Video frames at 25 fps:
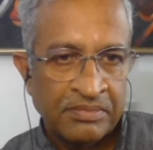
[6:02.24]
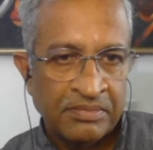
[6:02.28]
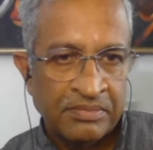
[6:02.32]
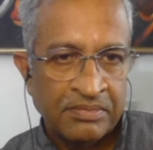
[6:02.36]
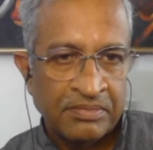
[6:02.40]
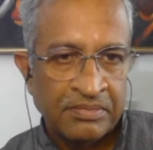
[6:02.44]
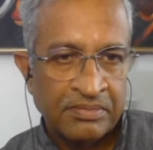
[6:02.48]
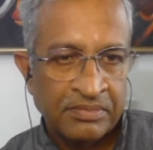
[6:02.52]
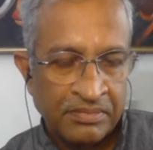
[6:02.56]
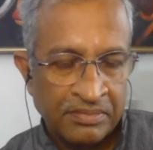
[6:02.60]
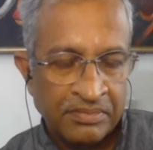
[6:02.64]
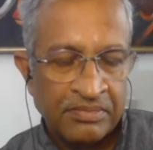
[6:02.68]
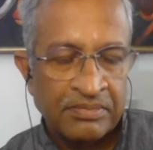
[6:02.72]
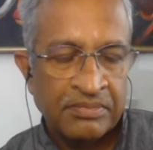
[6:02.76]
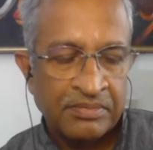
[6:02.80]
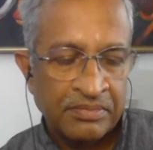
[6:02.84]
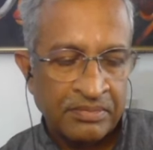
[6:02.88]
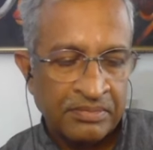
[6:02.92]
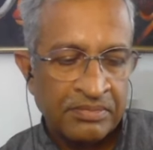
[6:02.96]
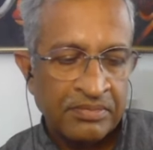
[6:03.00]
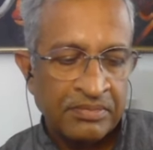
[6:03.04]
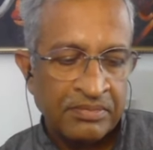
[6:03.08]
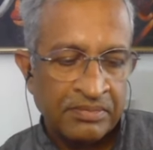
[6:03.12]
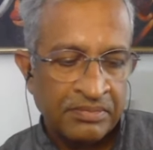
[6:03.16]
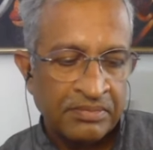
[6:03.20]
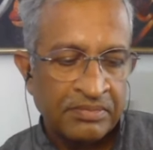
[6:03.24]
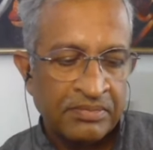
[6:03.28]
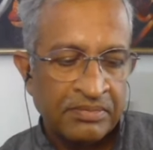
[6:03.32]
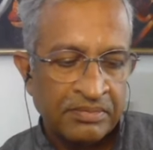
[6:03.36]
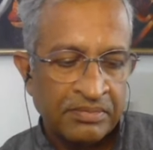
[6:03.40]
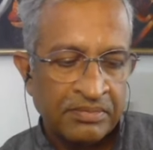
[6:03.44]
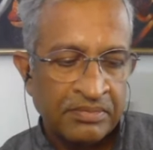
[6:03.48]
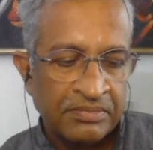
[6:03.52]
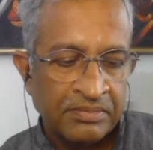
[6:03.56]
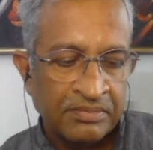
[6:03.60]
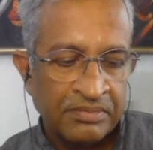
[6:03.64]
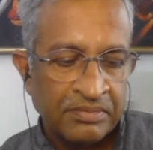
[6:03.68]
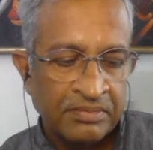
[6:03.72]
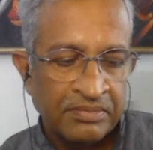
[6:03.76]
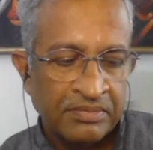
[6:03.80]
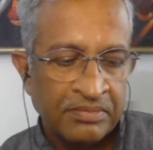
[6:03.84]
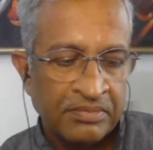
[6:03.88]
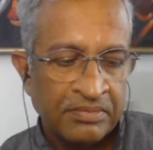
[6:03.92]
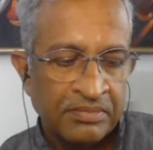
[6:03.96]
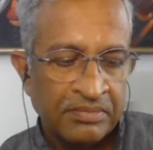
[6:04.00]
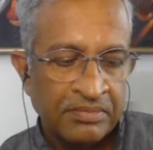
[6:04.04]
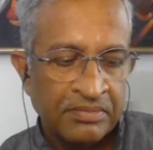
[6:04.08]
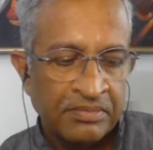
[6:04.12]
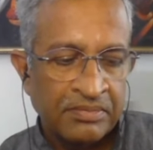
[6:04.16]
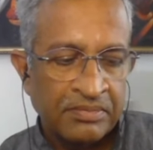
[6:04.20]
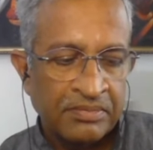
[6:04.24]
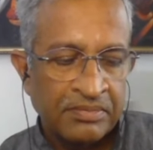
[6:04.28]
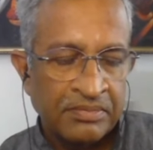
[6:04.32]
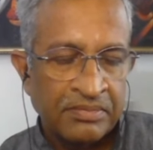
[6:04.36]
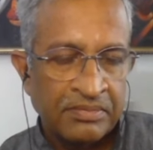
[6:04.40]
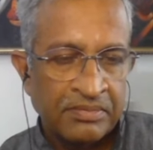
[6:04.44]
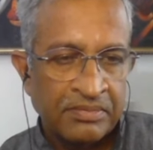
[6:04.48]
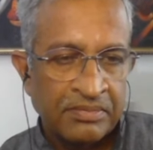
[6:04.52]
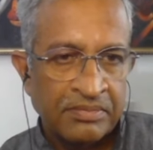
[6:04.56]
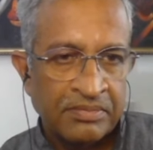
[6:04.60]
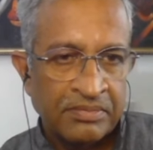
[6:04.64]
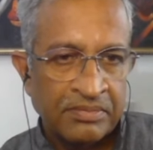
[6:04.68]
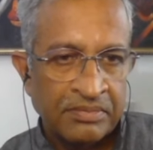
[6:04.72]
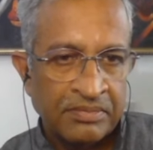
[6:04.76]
No words are spoken by the person on screen.